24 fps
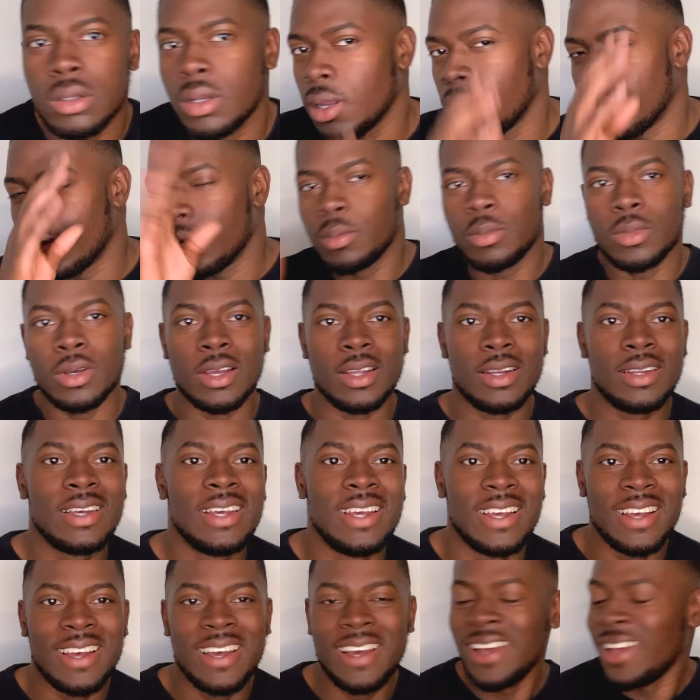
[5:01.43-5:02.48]
No,
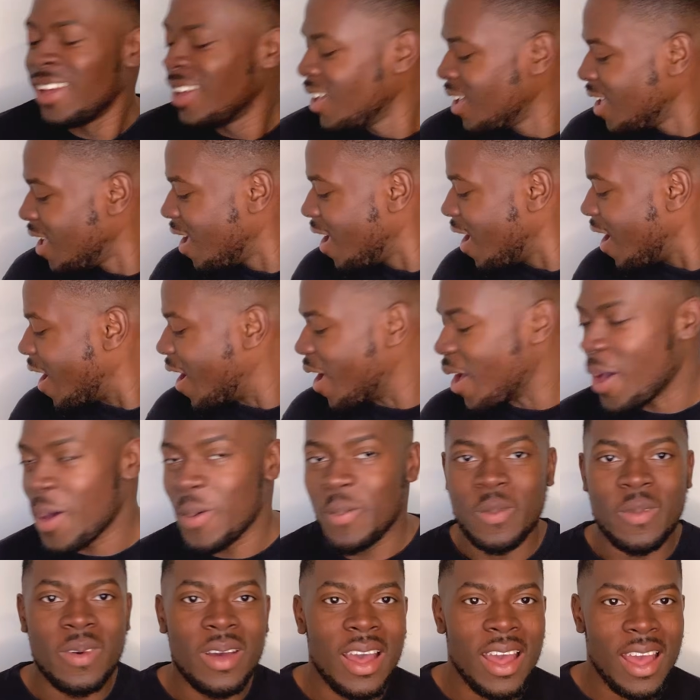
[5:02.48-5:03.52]

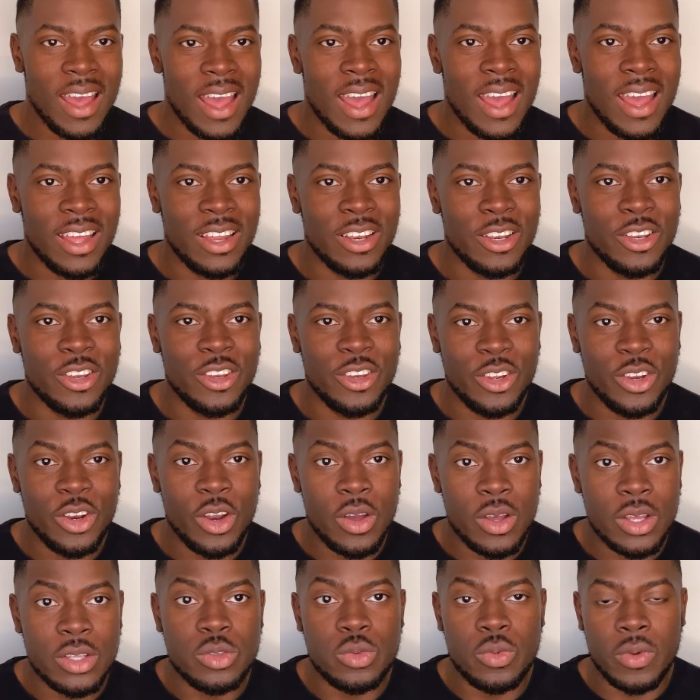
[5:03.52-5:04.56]
good. And you know,
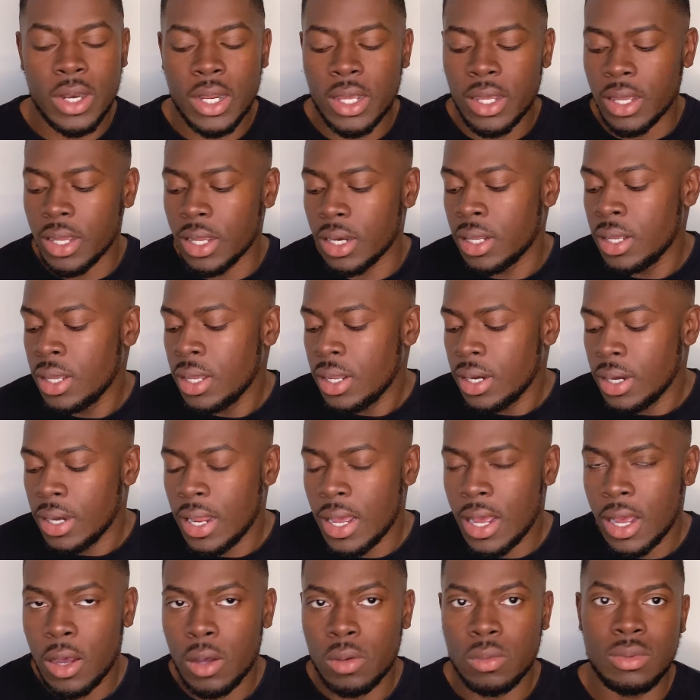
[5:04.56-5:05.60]
it's really good.
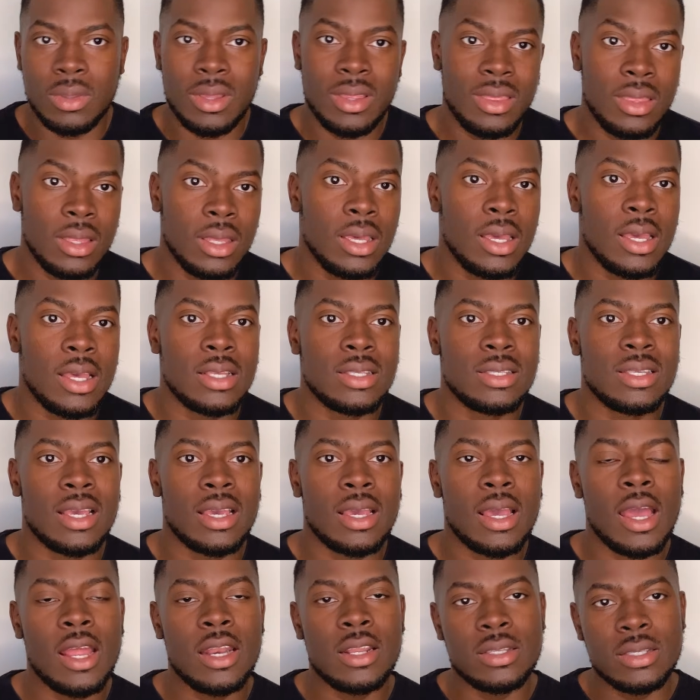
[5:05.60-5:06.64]
Now, the thing is, it
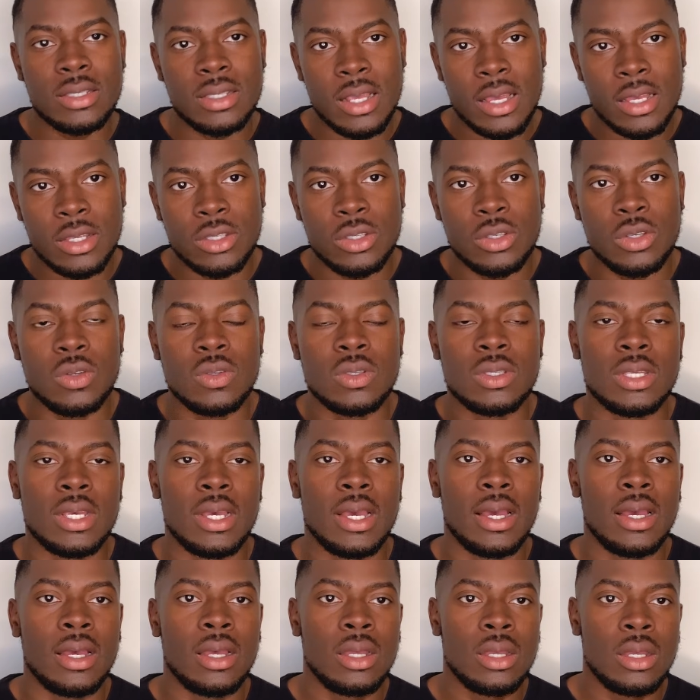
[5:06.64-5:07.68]
kind of says use
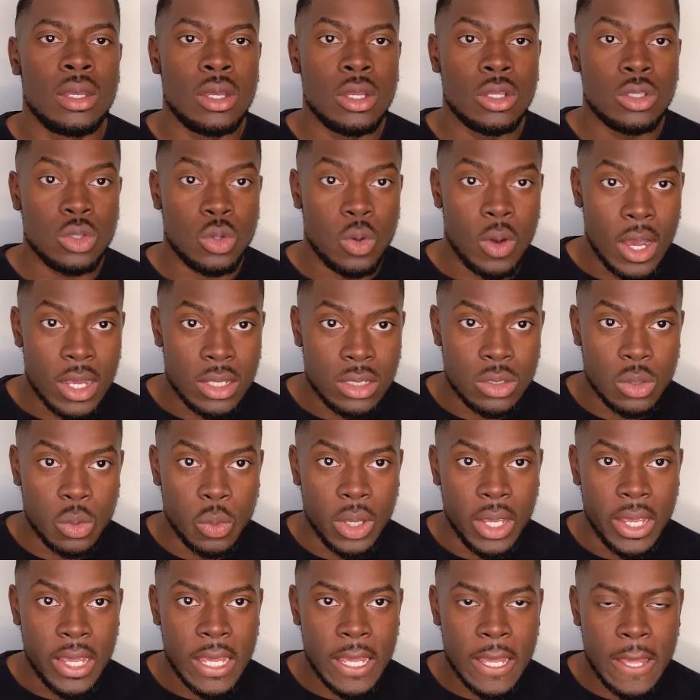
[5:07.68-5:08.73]
it twice a
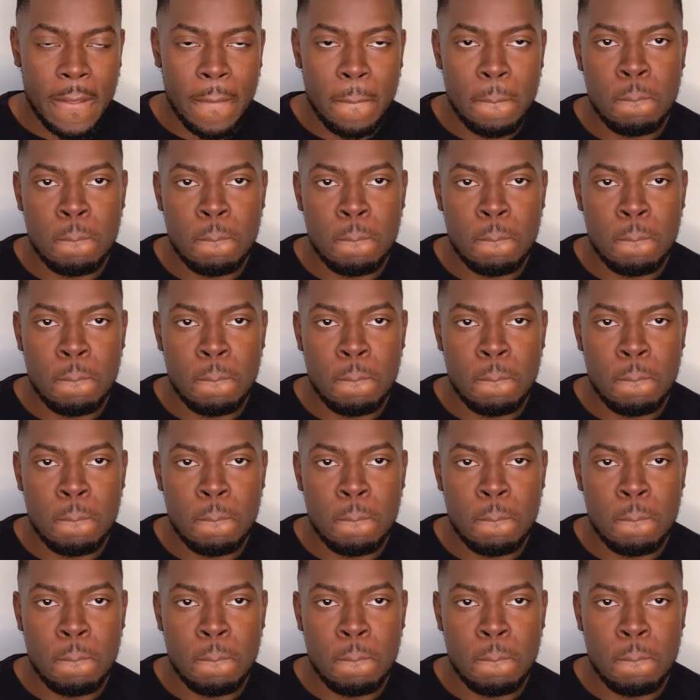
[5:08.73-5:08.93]
week.